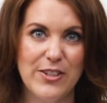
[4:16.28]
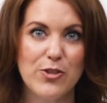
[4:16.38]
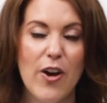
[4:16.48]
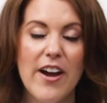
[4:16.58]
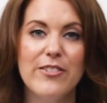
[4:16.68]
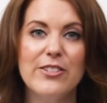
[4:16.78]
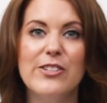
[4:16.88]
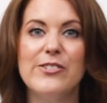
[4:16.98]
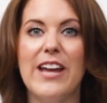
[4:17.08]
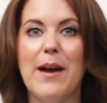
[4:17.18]
The trial
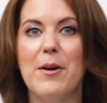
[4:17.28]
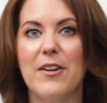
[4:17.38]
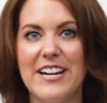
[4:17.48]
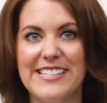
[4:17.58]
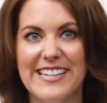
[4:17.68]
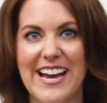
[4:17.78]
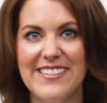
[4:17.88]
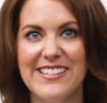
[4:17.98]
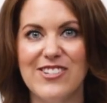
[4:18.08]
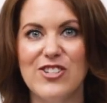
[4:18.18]
used M R I
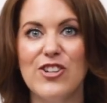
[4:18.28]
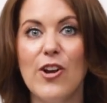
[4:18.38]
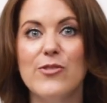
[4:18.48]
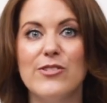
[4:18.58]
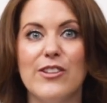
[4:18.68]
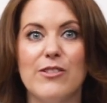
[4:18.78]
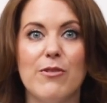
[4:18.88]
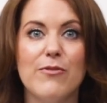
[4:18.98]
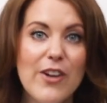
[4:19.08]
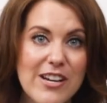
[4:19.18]
scans and showed that
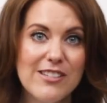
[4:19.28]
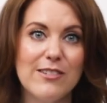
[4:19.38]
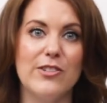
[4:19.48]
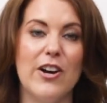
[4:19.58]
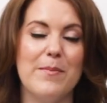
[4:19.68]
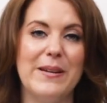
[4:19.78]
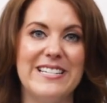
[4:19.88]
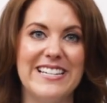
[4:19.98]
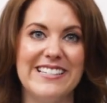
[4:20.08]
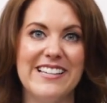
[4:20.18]
the reversal of
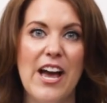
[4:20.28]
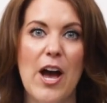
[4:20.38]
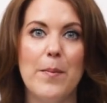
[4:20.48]
diabetes